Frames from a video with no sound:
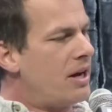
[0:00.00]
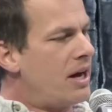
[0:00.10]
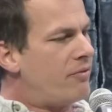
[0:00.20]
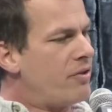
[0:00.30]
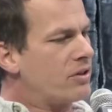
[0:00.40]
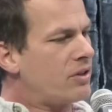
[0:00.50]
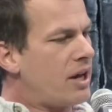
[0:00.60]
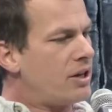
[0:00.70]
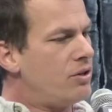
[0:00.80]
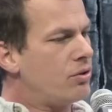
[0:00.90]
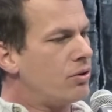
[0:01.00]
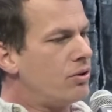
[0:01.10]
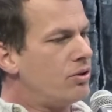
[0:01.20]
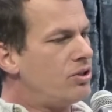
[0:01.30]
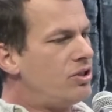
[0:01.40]
It feels like you're
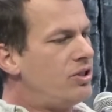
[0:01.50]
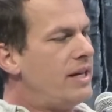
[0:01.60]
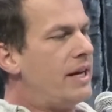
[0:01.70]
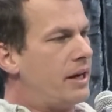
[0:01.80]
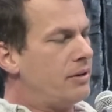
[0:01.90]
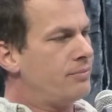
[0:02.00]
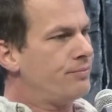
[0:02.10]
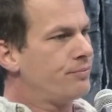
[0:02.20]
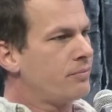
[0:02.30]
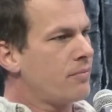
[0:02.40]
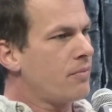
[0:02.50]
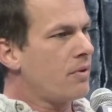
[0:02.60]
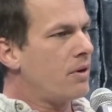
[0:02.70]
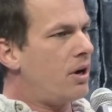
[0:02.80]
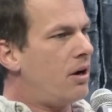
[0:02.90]
seeing
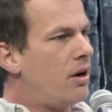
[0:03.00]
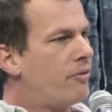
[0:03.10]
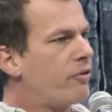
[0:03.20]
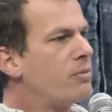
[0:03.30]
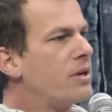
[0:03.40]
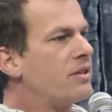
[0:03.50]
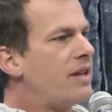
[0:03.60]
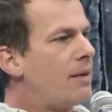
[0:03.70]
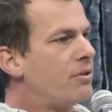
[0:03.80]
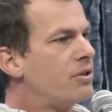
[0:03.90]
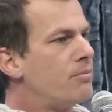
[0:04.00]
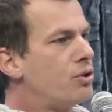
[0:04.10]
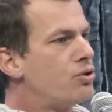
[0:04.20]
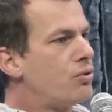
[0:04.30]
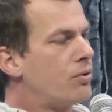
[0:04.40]
a firmly established and
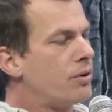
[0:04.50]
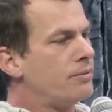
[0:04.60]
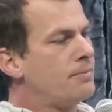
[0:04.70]
mature